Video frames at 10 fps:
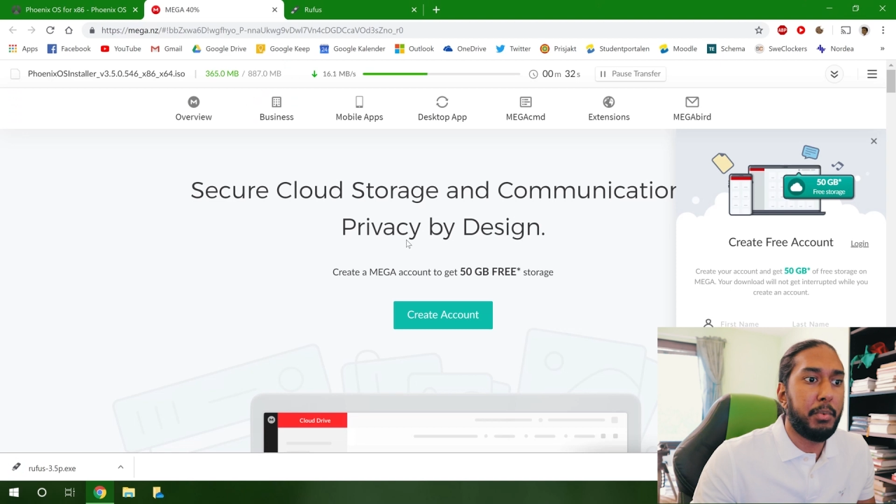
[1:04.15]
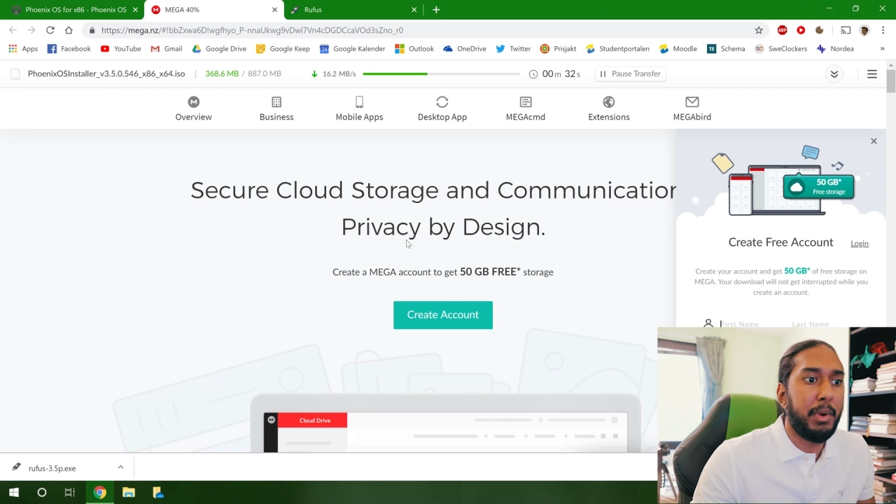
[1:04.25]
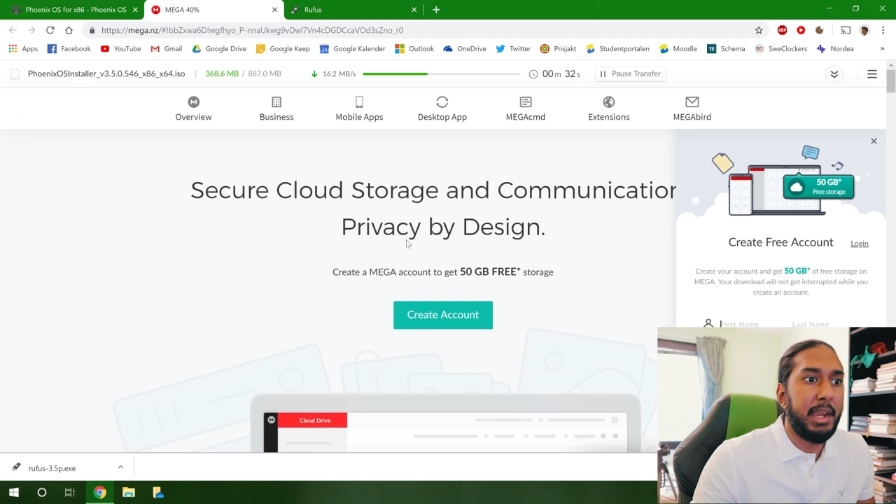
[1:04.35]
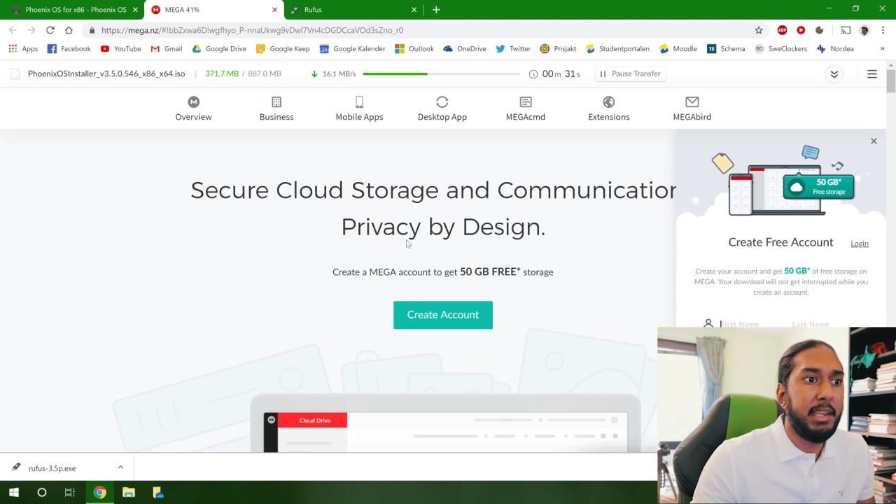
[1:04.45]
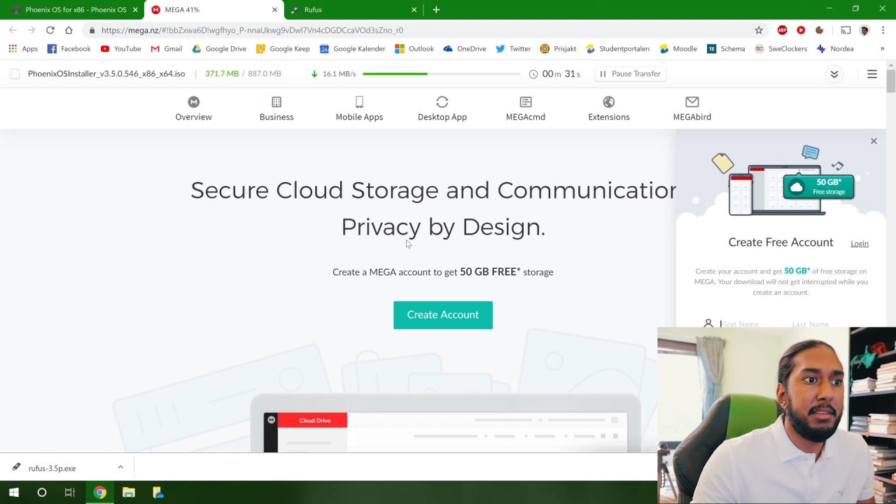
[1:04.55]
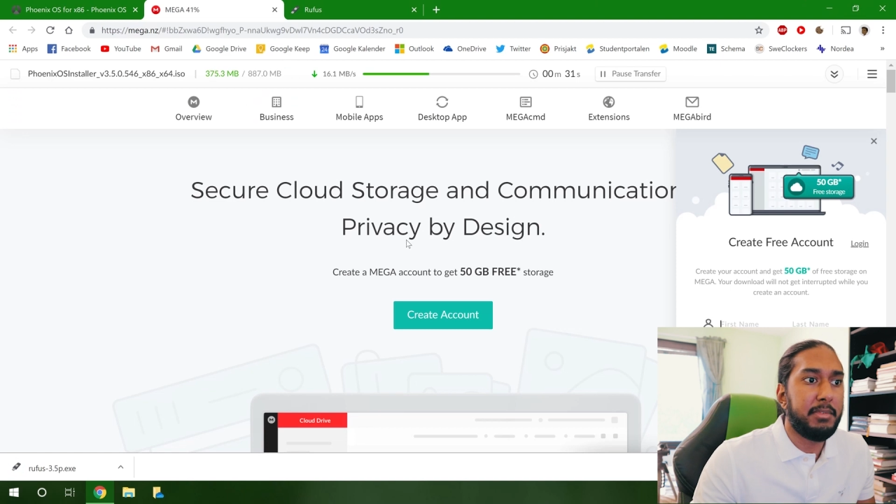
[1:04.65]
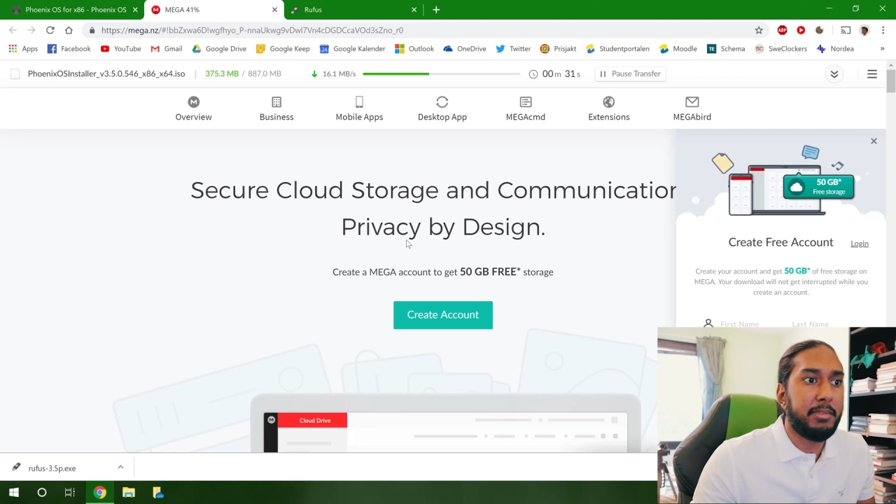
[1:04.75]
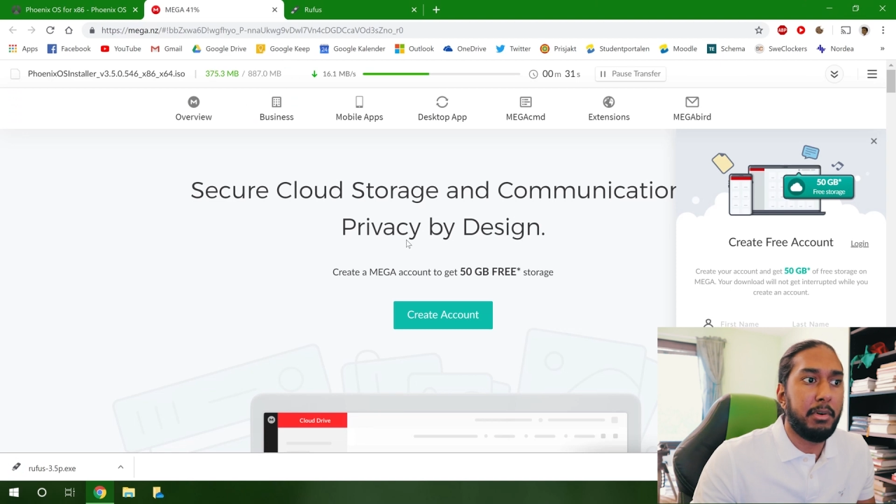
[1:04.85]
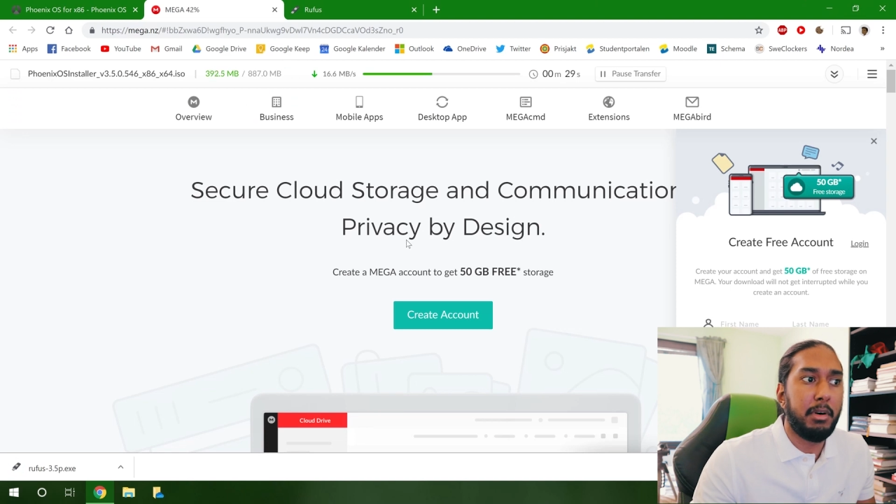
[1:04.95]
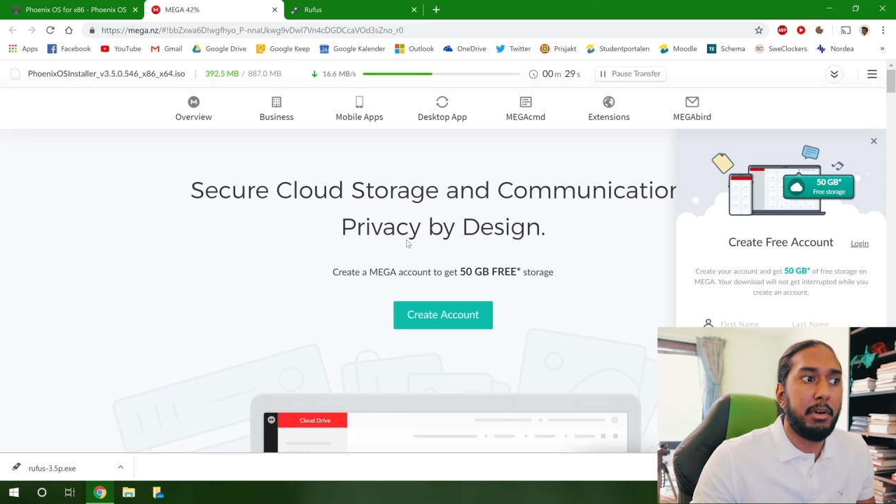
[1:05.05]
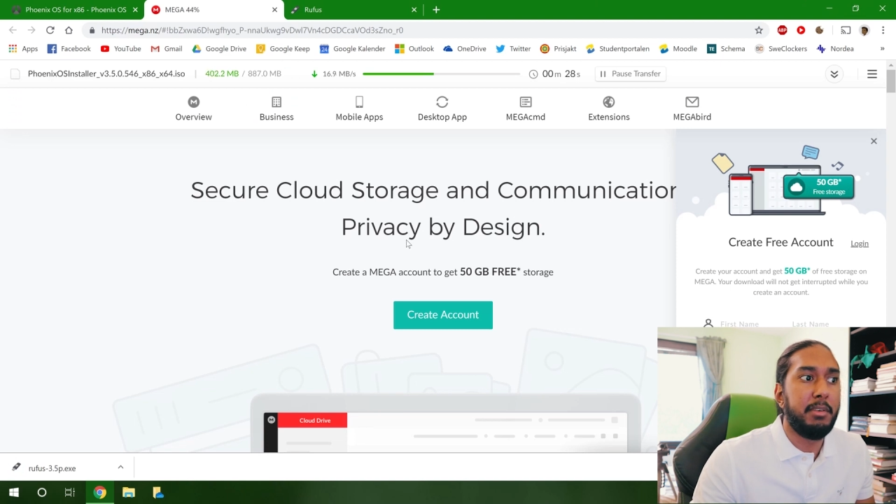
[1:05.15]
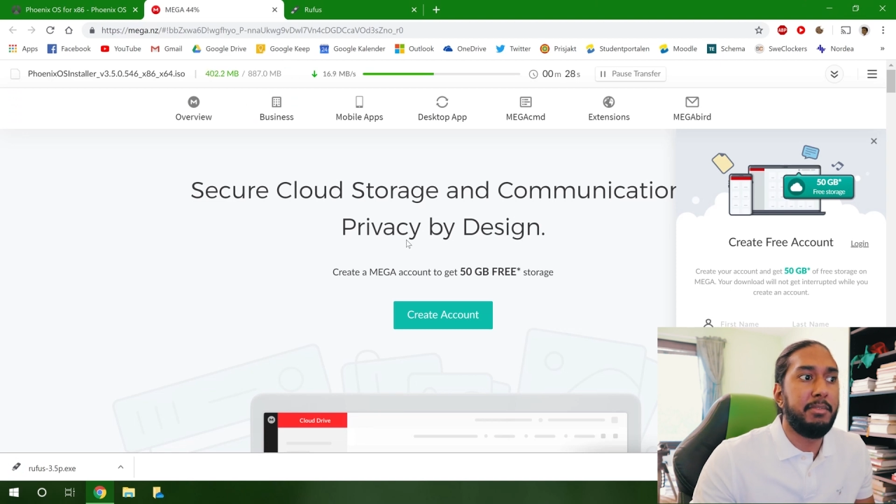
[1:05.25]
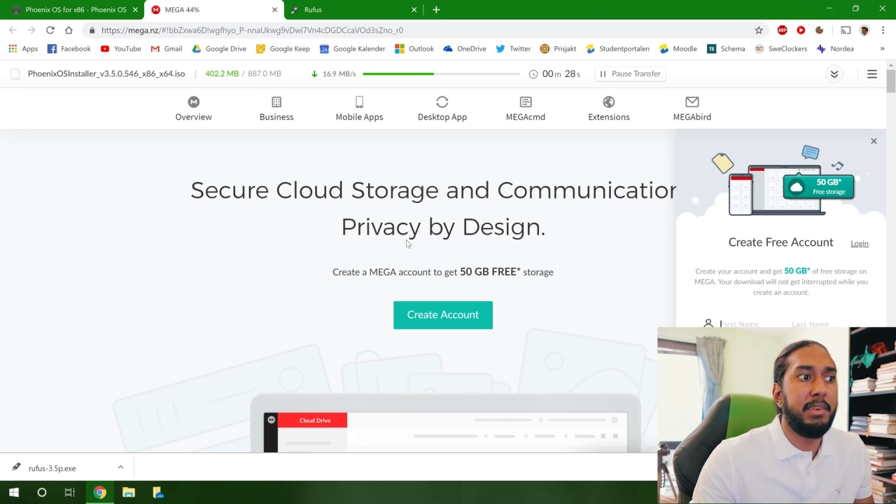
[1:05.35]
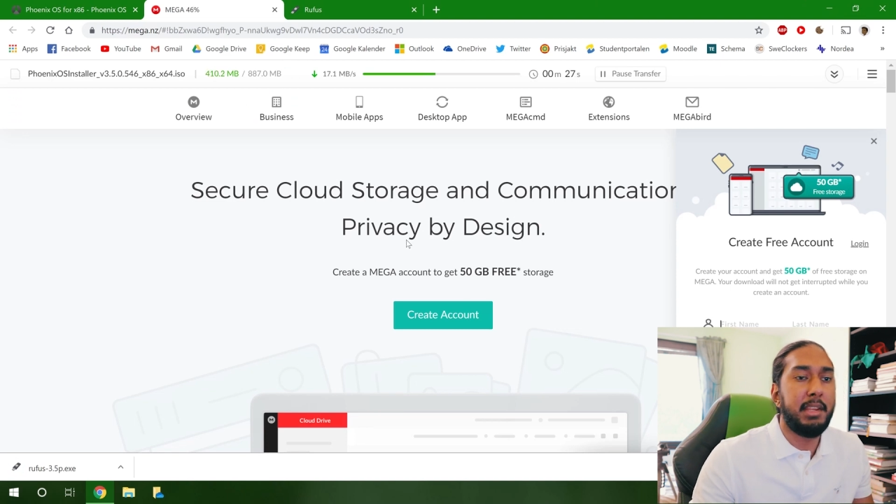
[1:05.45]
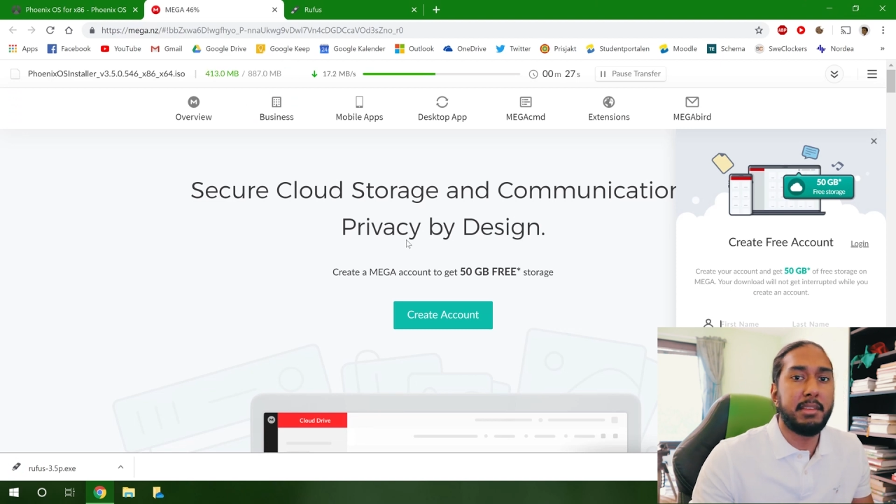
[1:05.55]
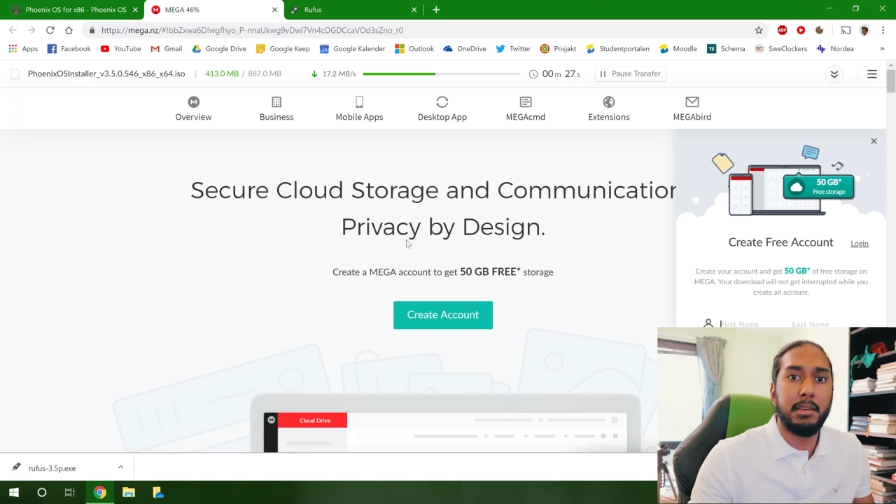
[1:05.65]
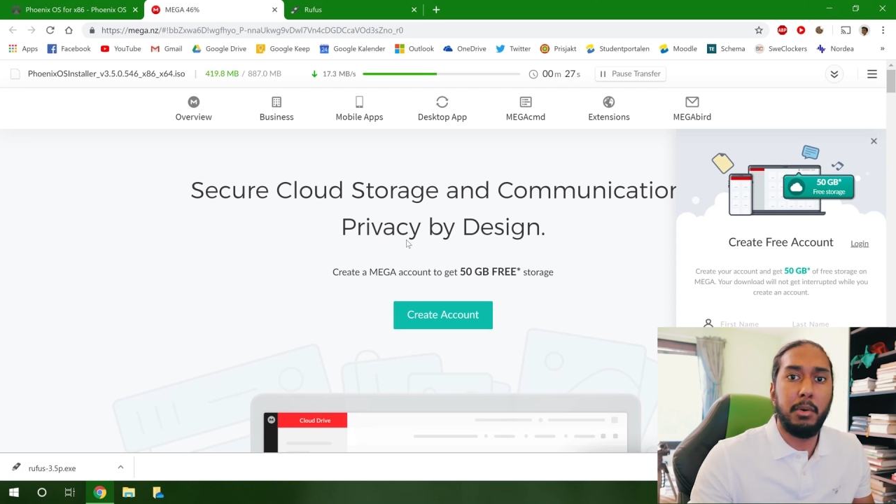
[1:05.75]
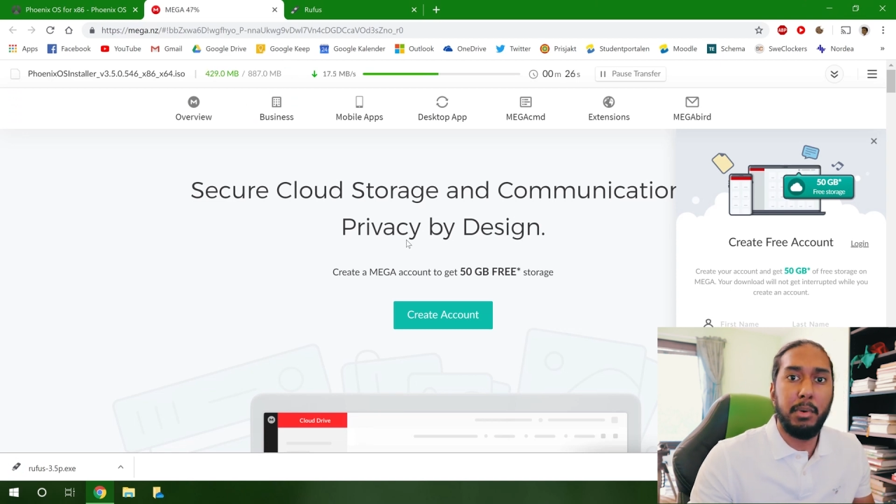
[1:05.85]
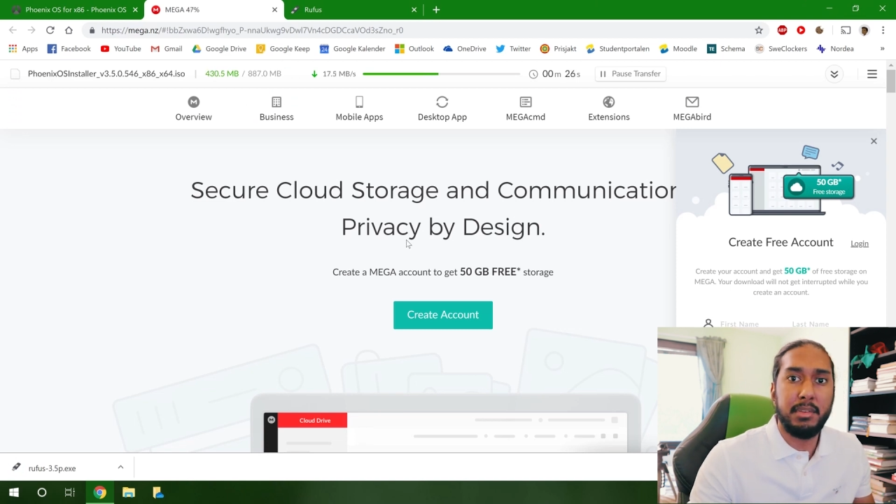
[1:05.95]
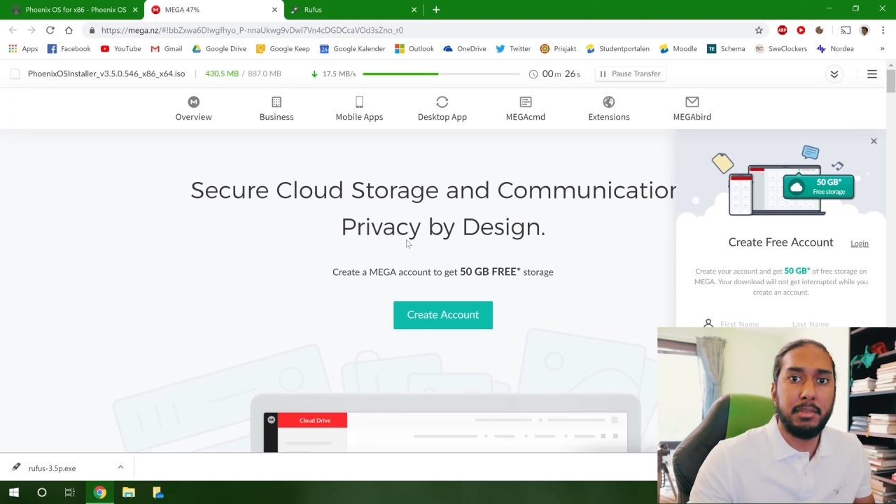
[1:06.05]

wait for Phoenix O S